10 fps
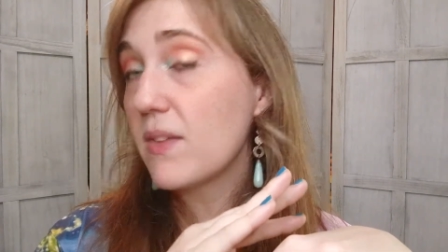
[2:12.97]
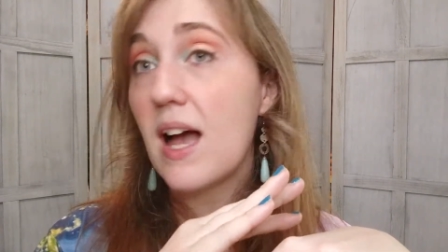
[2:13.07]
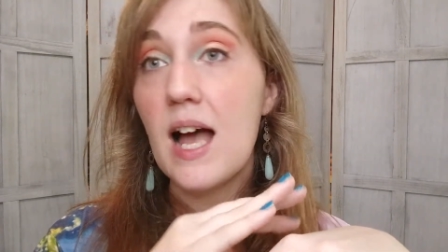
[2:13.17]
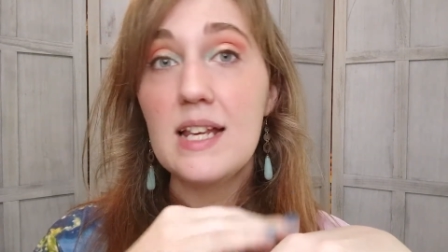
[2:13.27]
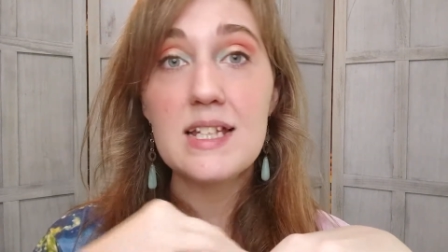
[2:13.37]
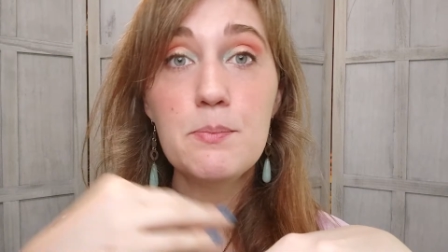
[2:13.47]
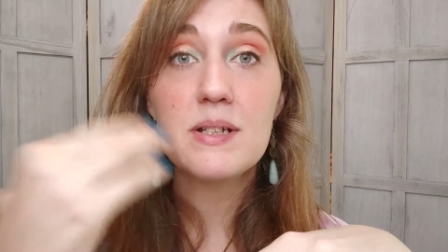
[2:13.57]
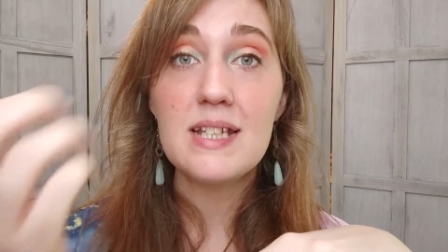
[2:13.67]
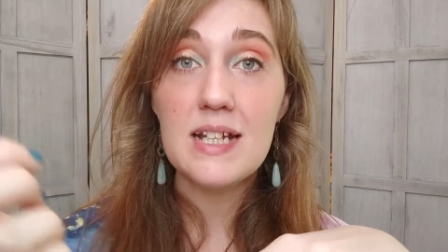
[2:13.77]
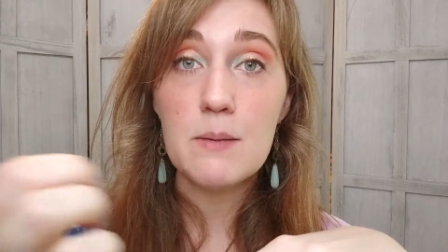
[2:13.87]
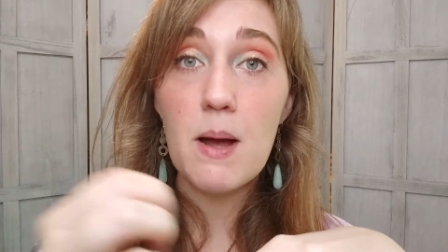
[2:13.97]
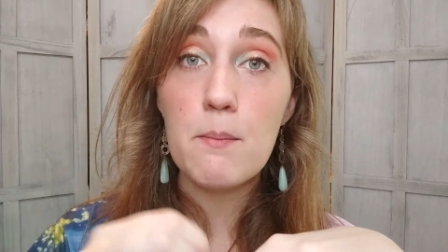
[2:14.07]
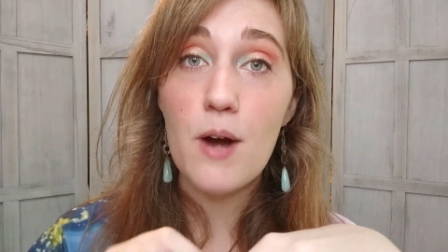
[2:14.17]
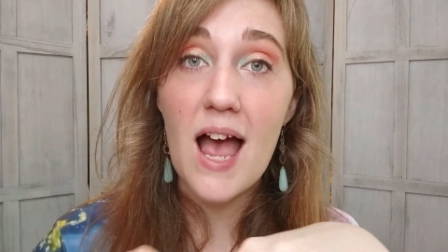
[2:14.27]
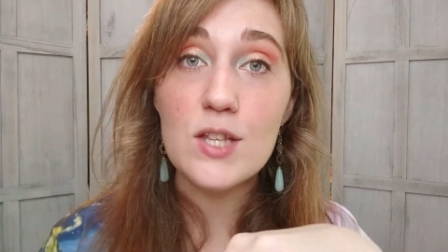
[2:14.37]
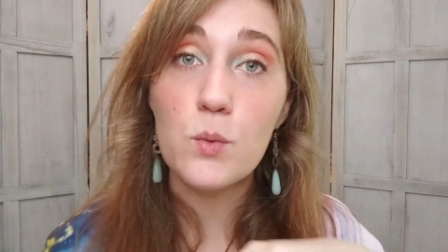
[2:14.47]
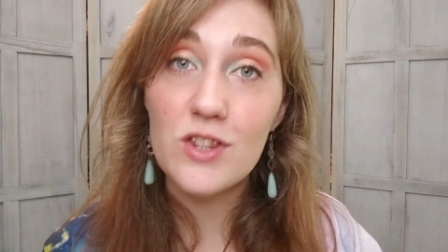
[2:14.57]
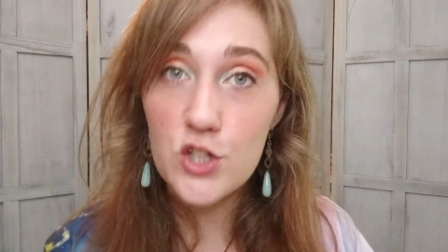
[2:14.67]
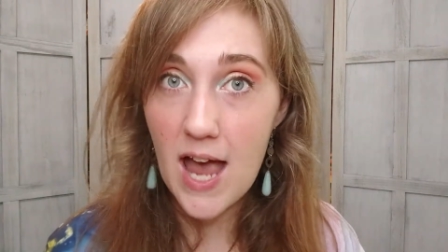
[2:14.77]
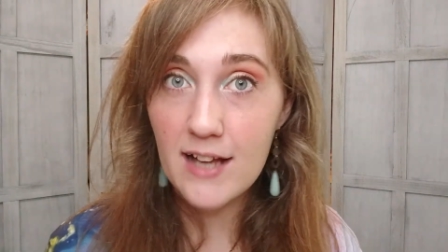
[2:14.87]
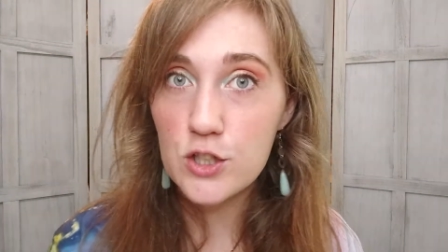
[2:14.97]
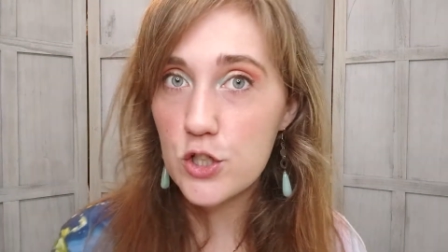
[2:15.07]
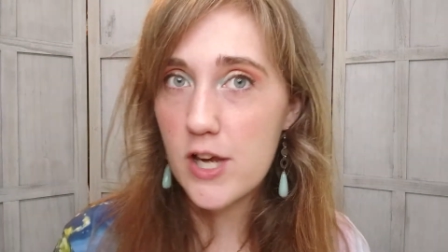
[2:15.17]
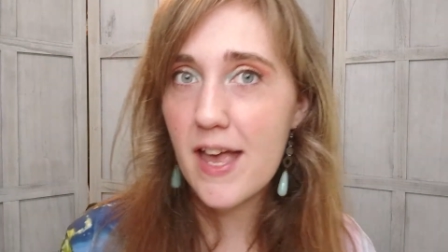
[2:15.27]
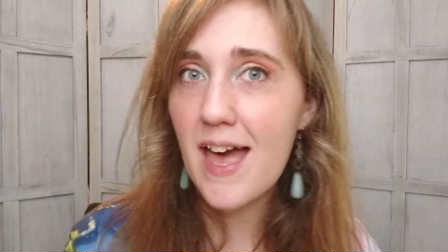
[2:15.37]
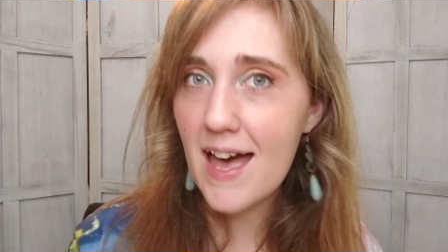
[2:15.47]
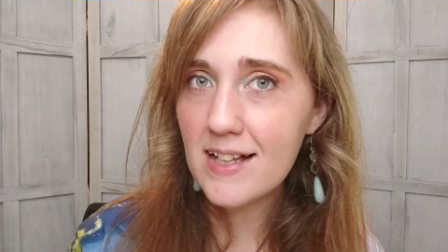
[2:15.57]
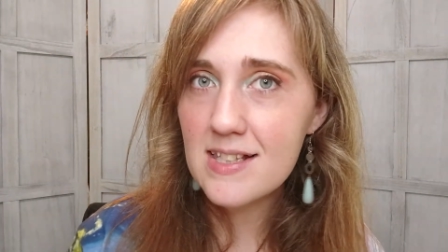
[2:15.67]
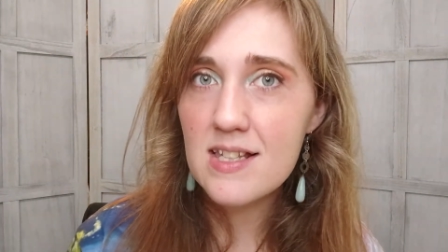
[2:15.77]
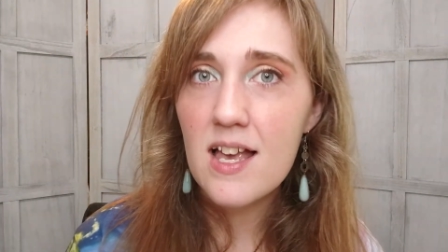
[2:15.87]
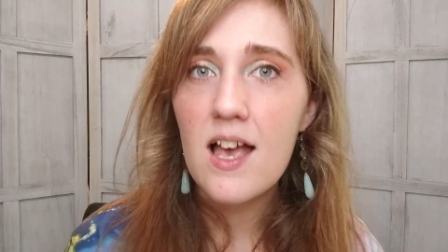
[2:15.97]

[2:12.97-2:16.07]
I did patina my brass with Jack's JX,